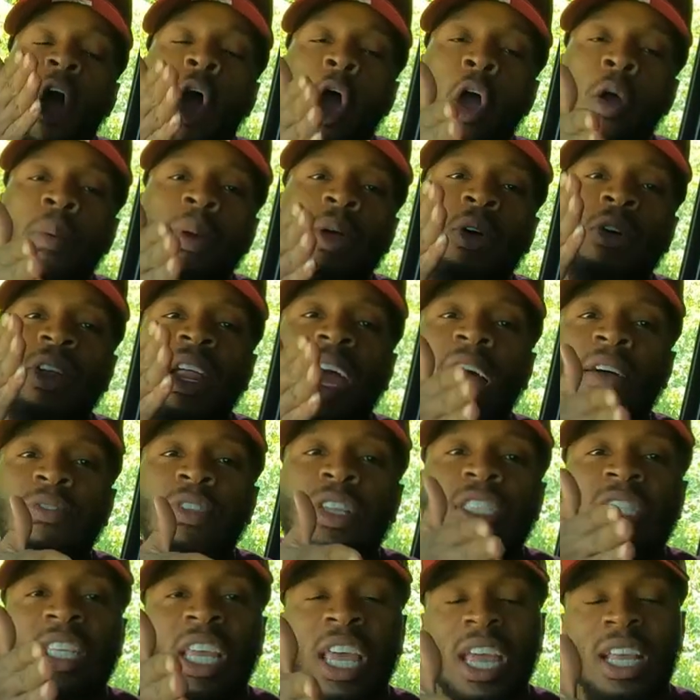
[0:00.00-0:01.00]
are we gonna
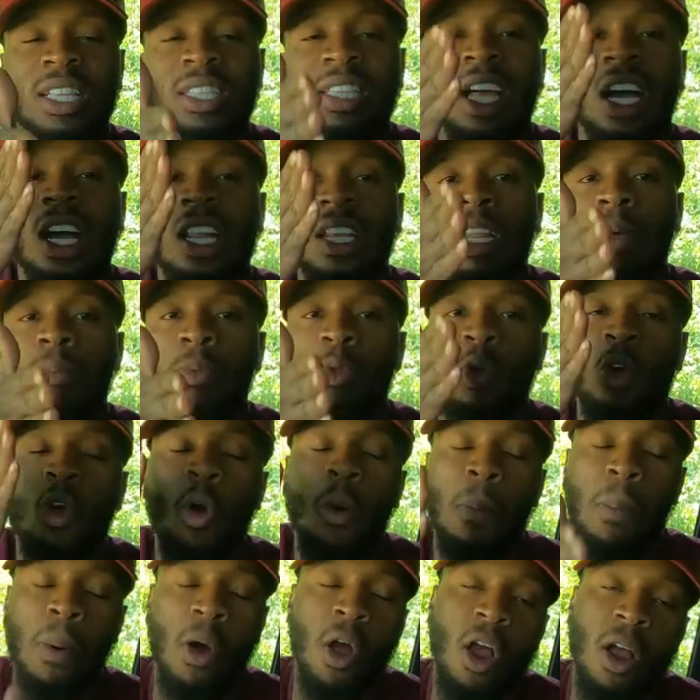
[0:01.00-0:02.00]
have to take the
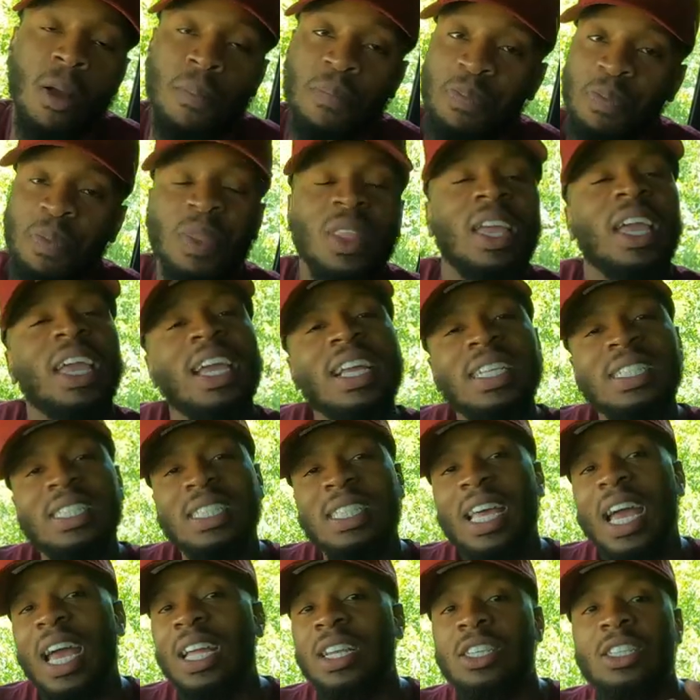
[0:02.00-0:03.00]
elliptical apart? He
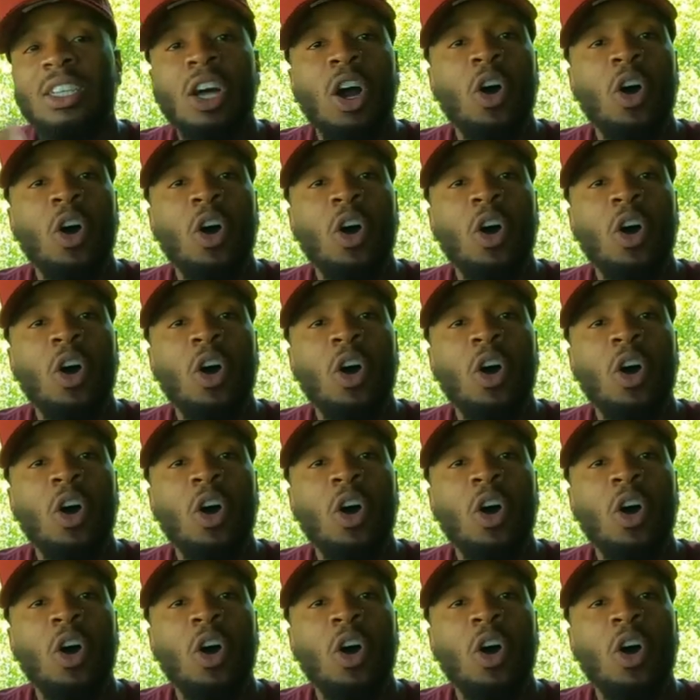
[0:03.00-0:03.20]
said,